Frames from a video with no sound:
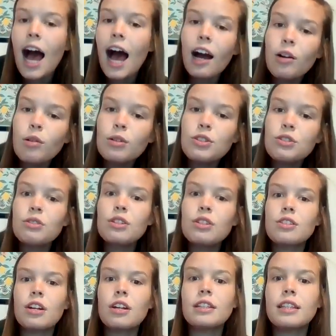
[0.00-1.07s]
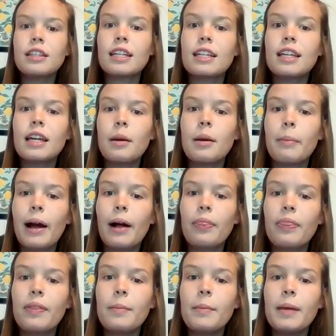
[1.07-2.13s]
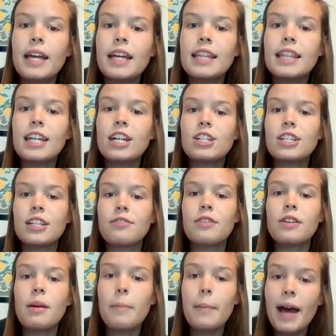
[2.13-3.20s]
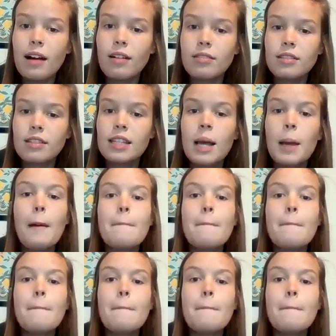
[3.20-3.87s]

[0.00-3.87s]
I want you to start thinking about them in their different amounts.